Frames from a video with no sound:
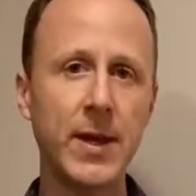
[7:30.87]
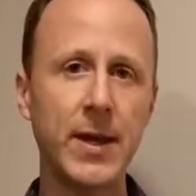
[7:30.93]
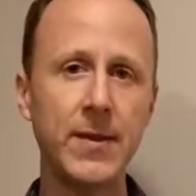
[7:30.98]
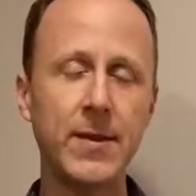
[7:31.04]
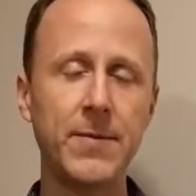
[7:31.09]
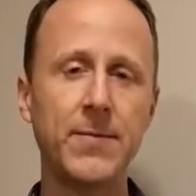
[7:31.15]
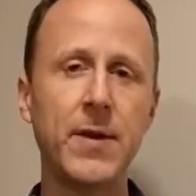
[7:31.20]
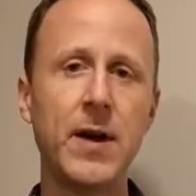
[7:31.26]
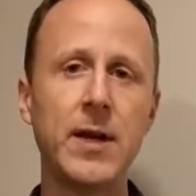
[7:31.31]

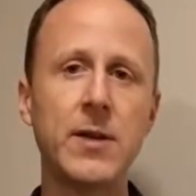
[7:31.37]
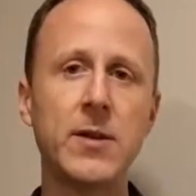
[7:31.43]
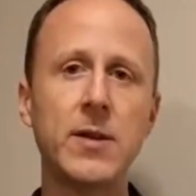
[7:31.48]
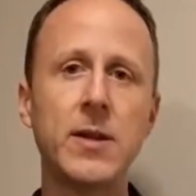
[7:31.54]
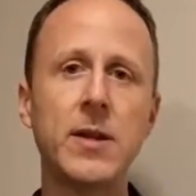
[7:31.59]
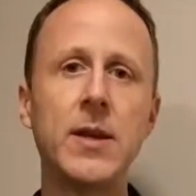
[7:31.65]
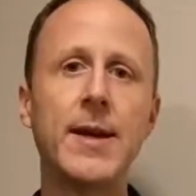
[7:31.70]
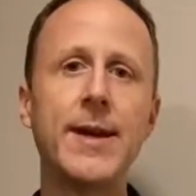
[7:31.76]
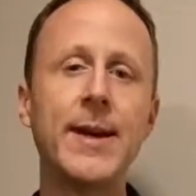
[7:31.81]
And then
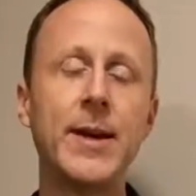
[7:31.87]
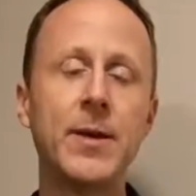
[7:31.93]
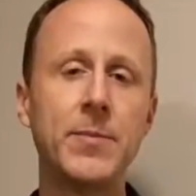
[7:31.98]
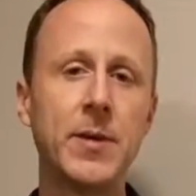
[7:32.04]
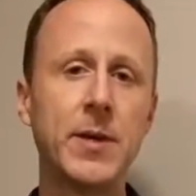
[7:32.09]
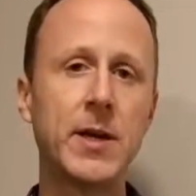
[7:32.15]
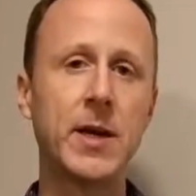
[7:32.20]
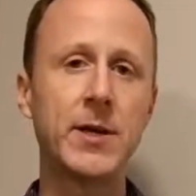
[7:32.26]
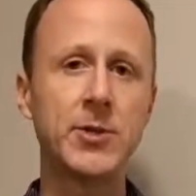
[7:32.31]
finally,
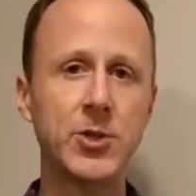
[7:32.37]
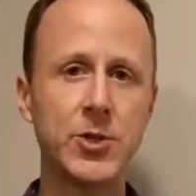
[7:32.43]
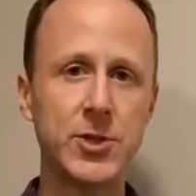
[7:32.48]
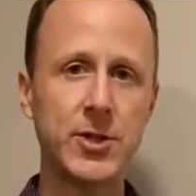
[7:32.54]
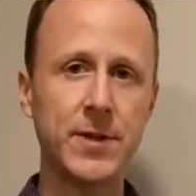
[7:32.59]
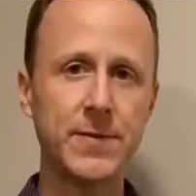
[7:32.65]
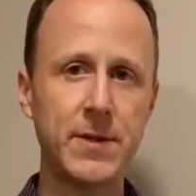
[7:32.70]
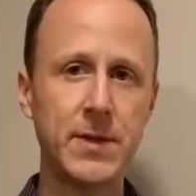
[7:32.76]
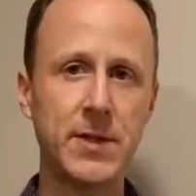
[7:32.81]
because you're
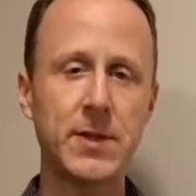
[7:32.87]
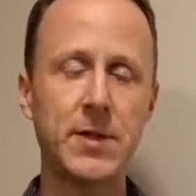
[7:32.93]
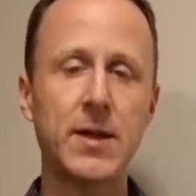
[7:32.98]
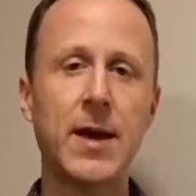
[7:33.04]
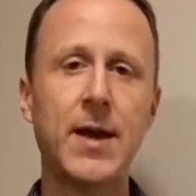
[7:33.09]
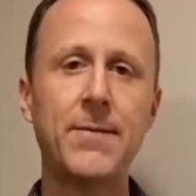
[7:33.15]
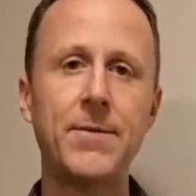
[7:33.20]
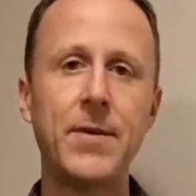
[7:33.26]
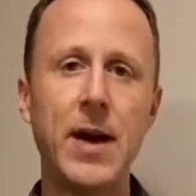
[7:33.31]
shifting into
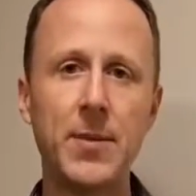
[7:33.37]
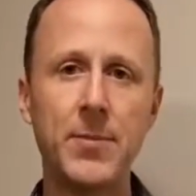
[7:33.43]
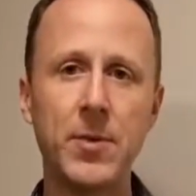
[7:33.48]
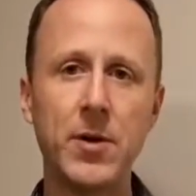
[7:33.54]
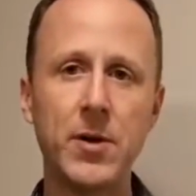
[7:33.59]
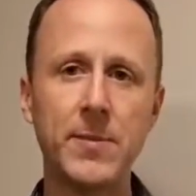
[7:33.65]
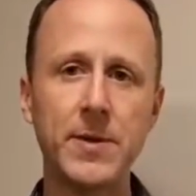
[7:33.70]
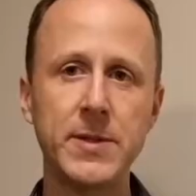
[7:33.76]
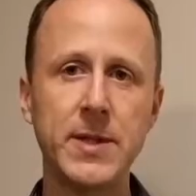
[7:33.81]
that
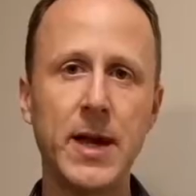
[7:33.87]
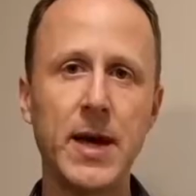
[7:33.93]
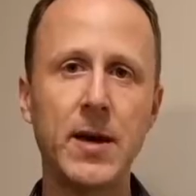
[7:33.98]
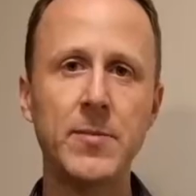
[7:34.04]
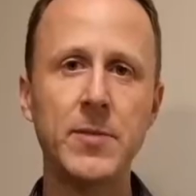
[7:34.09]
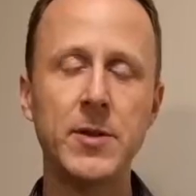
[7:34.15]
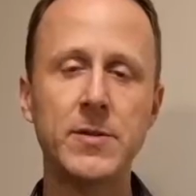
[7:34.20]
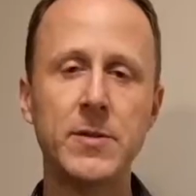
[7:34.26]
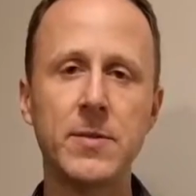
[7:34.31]
fat-burning
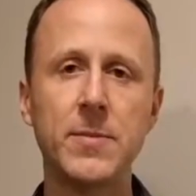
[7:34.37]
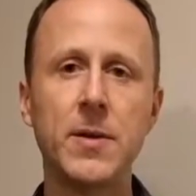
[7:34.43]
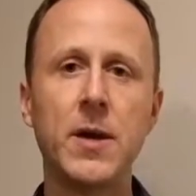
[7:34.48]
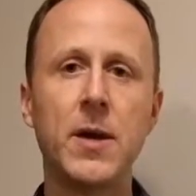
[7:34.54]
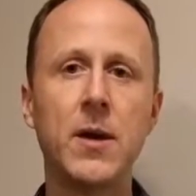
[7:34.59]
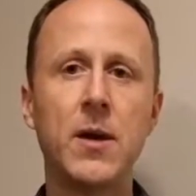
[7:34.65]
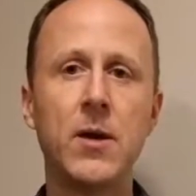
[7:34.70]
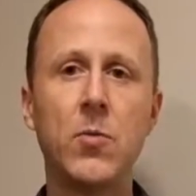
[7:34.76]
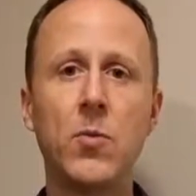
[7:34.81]
metabolism,
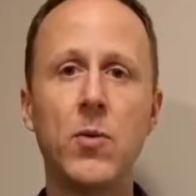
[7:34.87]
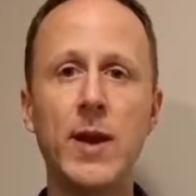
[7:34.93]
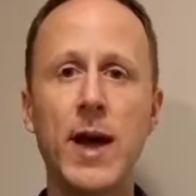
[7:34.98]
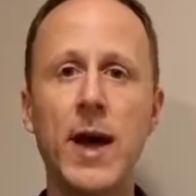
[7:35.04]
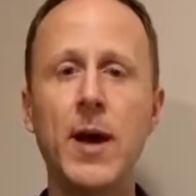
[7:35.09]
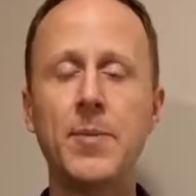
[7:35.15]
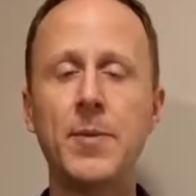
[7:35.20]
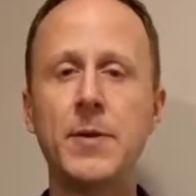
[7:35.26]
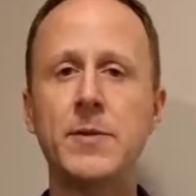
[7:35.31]
what
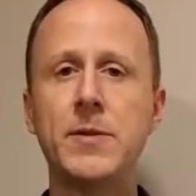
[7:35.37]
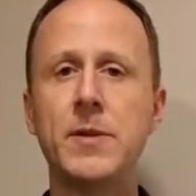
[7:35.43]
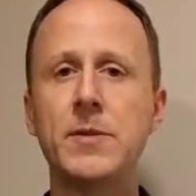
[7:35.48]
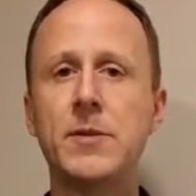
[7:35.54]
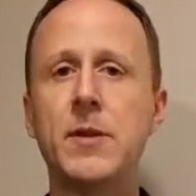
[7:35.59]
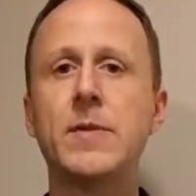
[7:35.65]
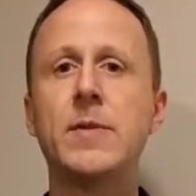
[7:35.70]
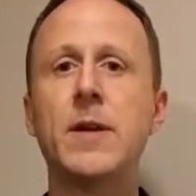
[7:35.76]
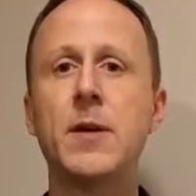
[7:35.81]
happens
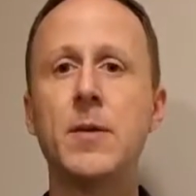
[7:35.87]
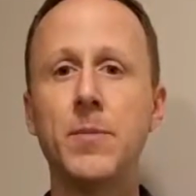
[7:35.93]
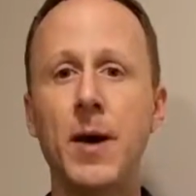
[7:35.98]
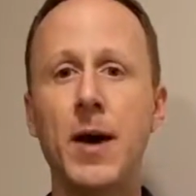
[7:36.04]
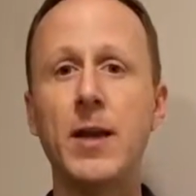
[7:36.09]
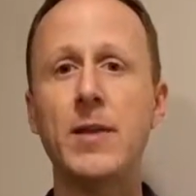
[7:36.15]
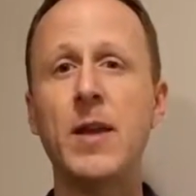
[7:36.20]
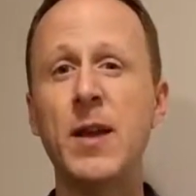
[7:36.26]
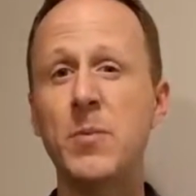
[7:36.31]
is that your
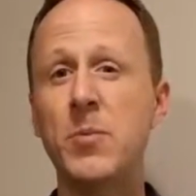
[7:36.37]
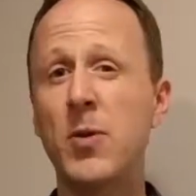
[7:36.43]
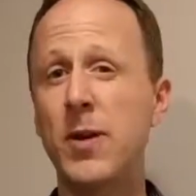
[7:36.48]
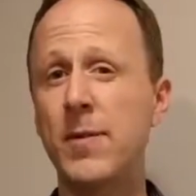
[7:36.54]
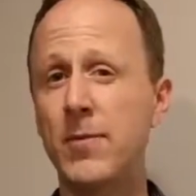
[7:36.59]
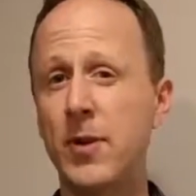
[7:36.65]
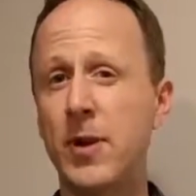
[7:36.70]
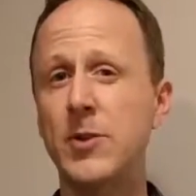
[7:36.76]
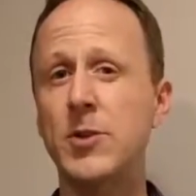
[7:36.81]
body then
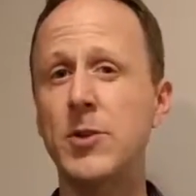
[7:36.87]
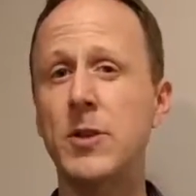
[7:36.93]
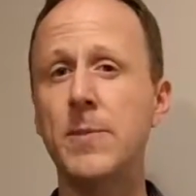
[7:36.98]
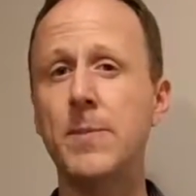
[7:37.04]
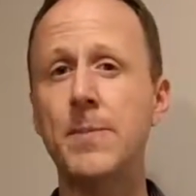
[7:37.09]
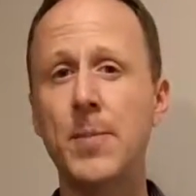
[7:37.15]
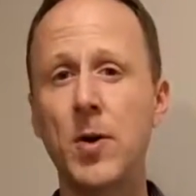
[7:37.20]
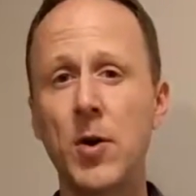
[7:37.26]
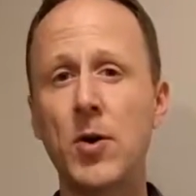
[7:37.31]

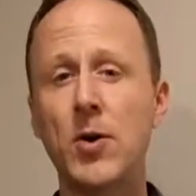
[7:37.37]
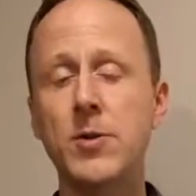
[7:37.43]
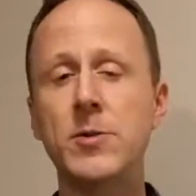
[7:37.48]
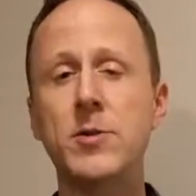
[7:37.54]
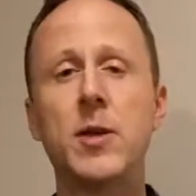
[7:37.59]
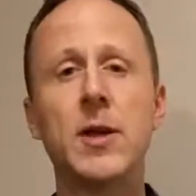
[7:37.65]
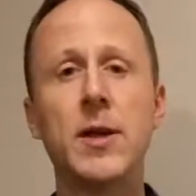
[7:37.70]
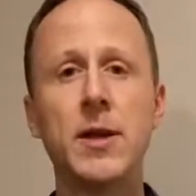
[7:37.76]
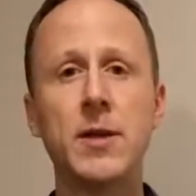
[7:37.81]
preferentially
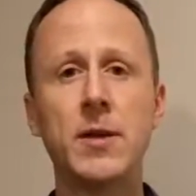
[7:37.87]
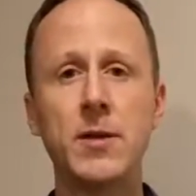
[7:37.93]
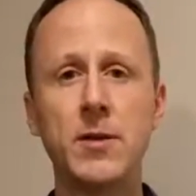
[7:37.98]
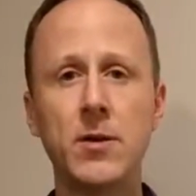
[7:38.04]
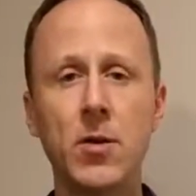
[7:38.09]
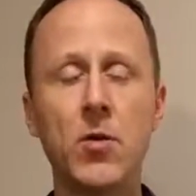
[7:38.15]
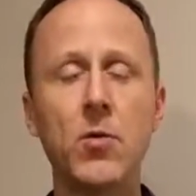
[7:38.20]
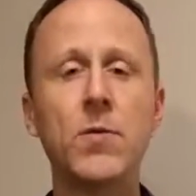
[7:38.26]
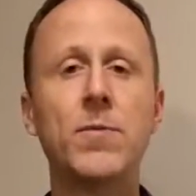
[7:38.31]
burns
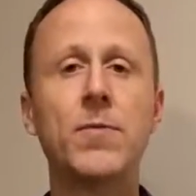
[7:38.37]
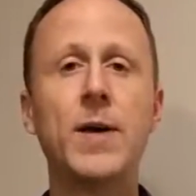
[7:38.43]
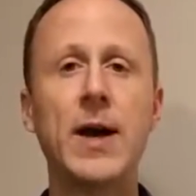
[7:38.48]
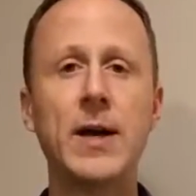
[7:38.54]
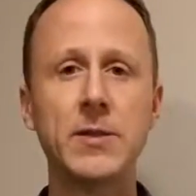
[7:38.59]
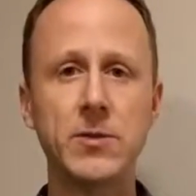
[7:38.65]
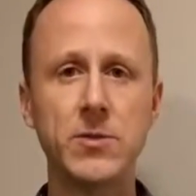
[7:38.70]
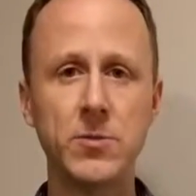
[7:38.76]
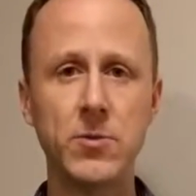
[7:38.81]
your own
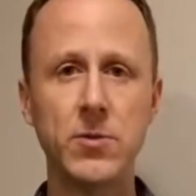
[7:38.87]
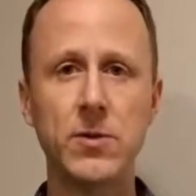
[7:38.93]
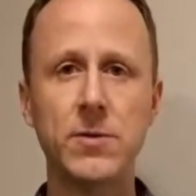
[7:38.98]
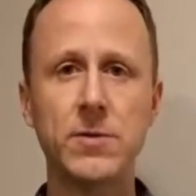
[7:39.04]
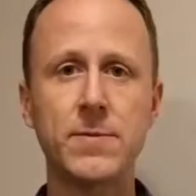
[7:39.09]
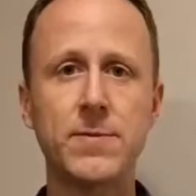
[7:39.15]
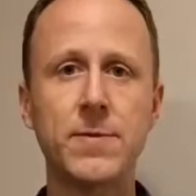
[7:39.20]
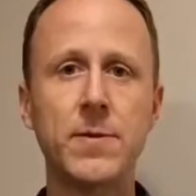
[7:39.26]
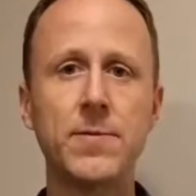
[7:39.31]
fat
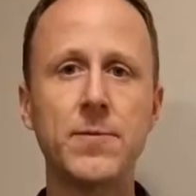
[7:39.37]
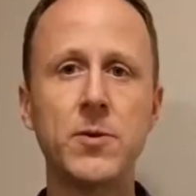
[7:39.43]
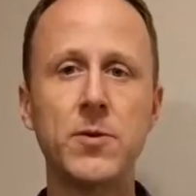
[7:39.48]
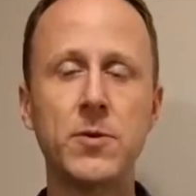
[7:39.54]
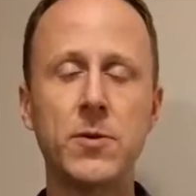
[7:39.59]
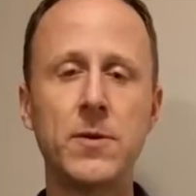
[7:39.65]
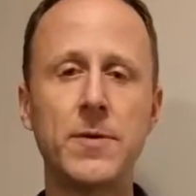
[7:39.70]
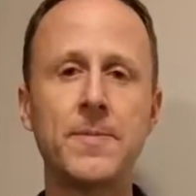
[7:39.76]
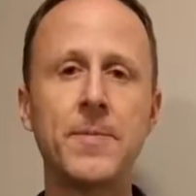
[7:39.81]
stores for
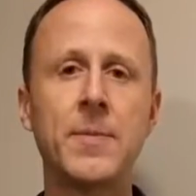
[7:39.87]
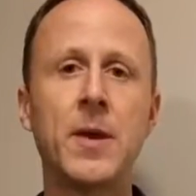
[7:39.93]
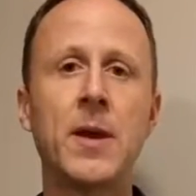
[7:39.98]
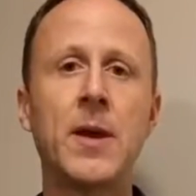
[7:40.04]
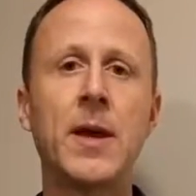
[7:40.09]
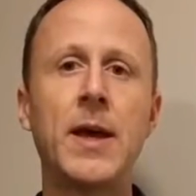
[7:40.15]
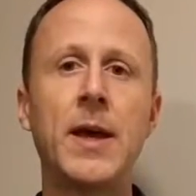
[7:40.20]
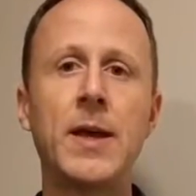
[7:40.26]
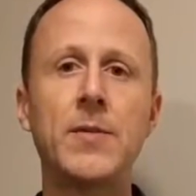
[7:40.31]
fuel.
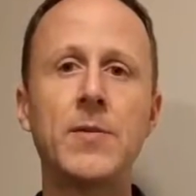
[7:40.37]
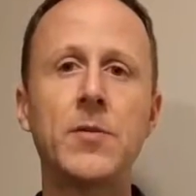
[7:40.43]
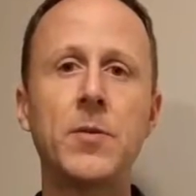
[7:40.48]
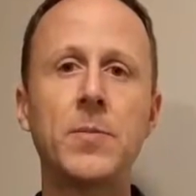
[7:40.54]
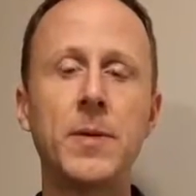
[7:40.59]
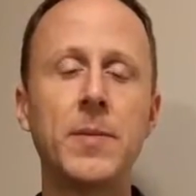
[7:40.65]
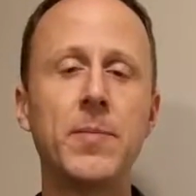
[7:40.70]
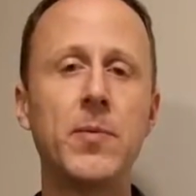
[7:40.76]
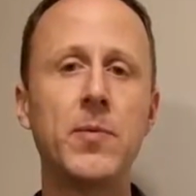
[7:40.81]
And
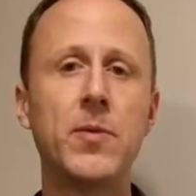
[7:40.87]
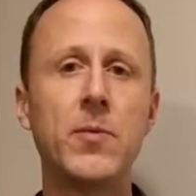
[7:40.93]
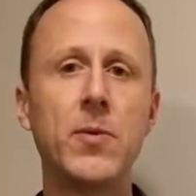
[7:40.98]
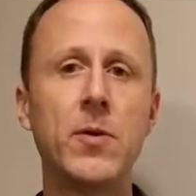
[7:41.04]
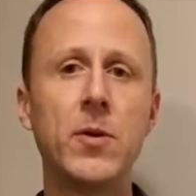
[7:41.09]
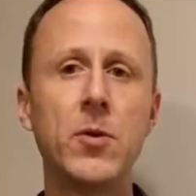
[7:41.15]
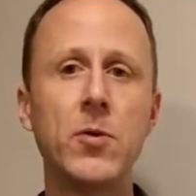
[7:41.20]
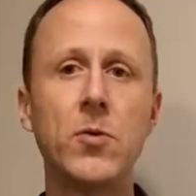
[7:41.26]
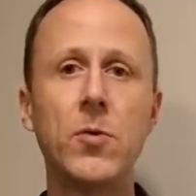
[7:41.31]
so
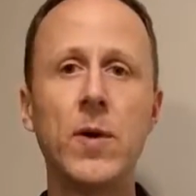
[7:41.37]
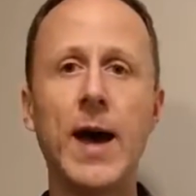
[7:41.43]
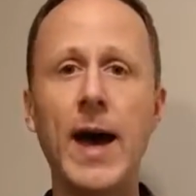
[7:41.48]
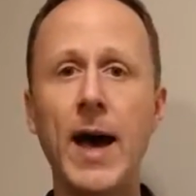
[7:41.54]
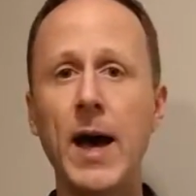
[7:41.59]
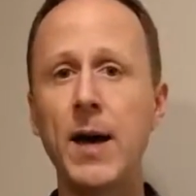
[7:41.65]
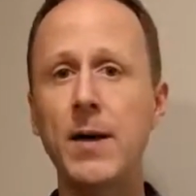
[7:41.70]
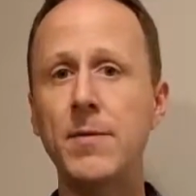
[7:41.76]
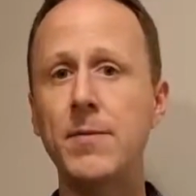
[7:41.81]
people who
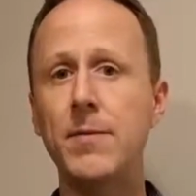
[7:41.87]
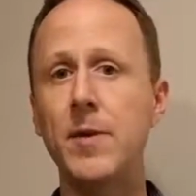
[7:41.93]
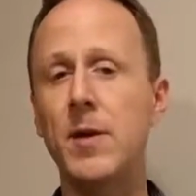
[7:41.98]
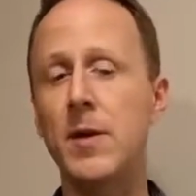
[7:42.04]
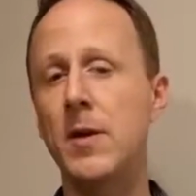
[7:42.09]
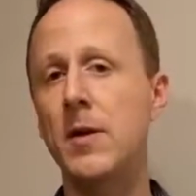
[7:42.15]
have